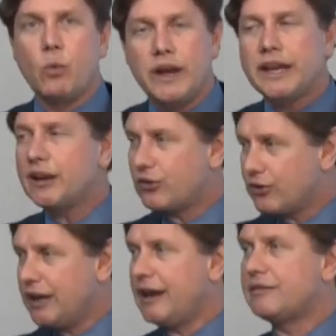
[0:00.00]
we can
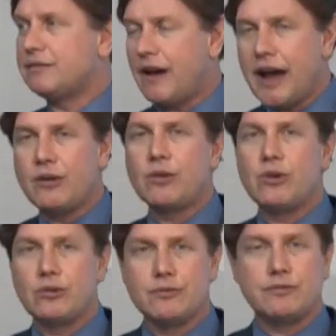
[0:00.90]
create
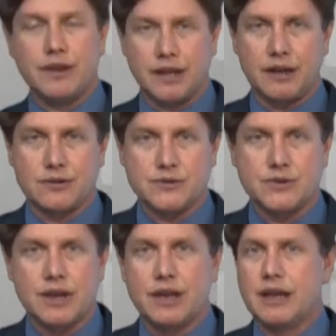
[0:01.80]
viral
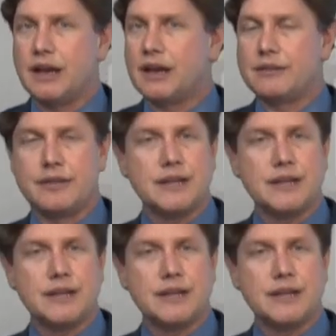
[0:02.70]
videos uh,